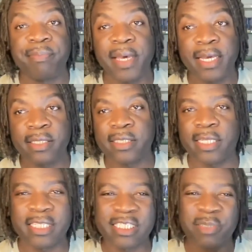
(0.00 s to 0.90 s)
paying, it's like
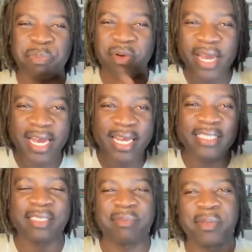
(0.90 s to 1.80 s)
these spreads
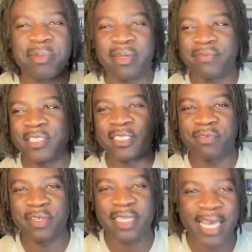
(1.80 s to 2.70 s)
and people have these
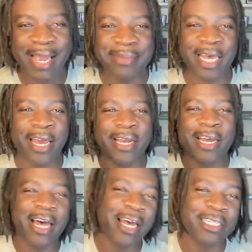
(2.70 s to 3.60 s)
different names, Iron
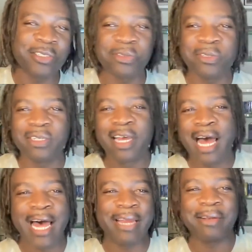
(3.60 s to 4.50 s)
Condor,
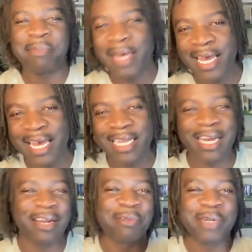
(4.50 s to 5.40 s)
Iron Man,
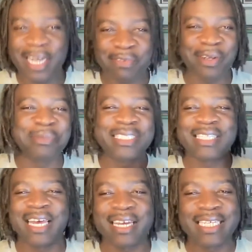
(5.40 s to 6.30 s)
Iron whatever. I'm just
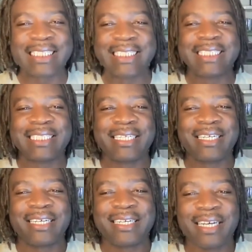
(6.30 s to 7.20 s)
like,
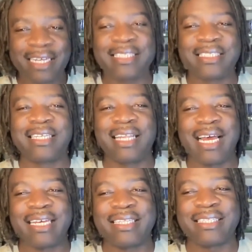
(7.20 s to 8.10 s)
oh, this is a
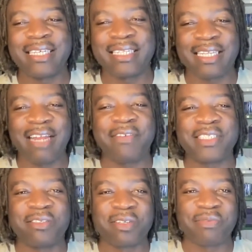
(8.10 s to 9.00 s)
lot. And a lot of it's
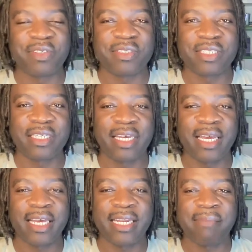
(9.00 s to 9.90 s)
still confusing
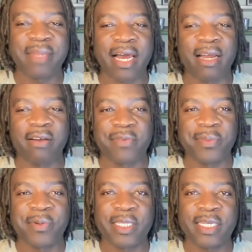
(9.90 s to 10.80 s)
and I'm not
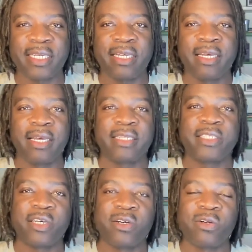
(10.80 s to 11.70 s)
comfortable with it.
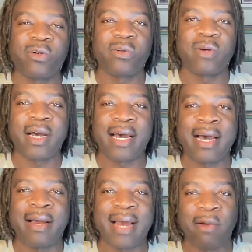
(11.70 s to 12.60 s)
So
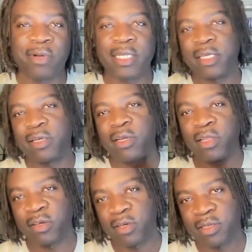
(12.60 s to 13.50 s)
I will continue to
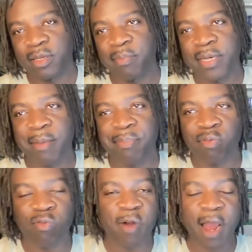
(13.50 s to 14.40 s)
learn, but I
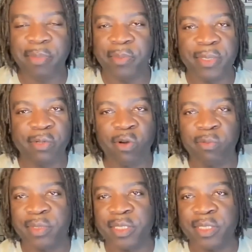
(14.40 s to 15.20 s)
probably won't be